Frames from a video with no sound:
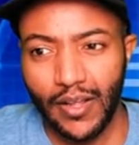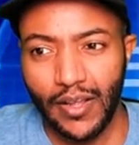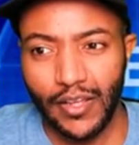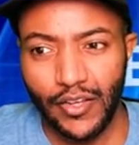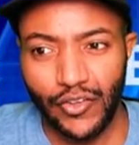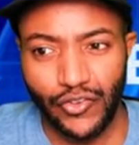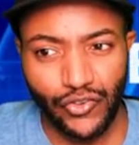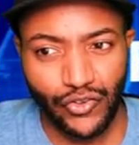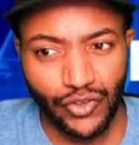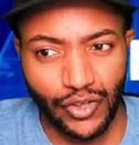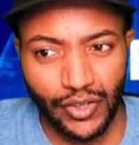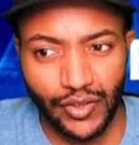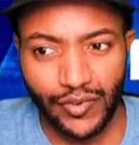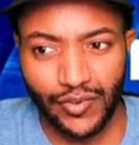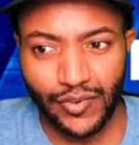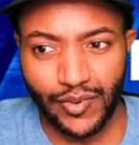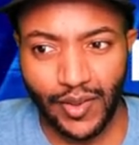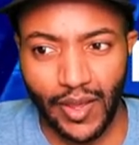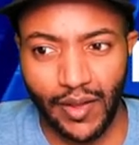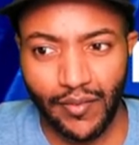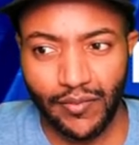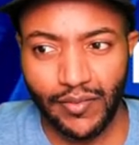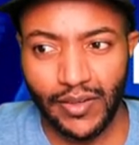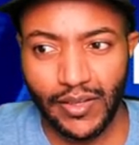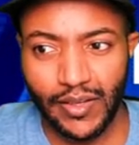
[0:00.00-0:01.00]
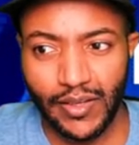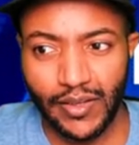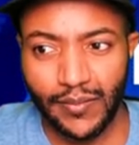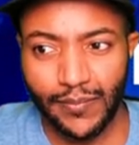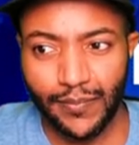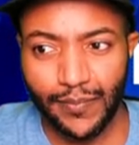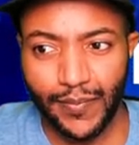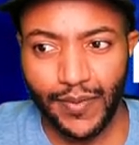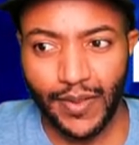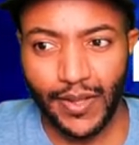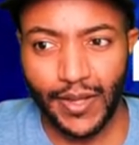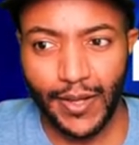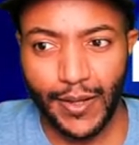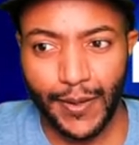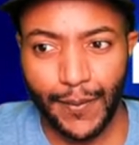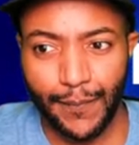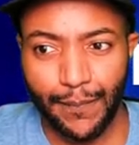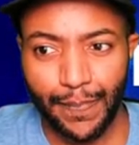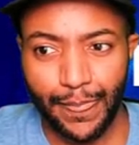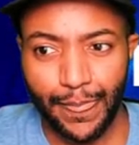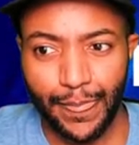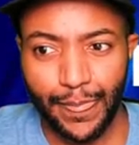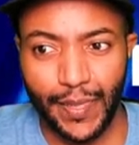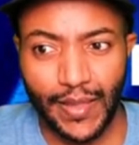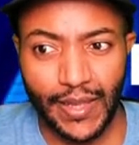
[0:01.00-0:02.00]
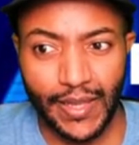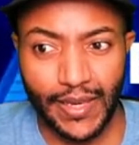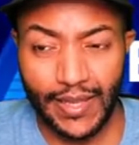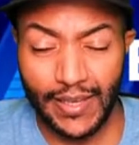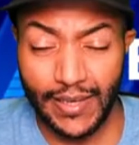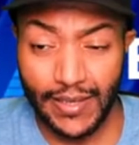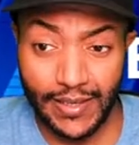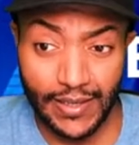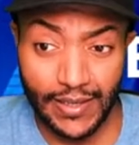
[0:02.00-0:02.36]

He should have saved it, but he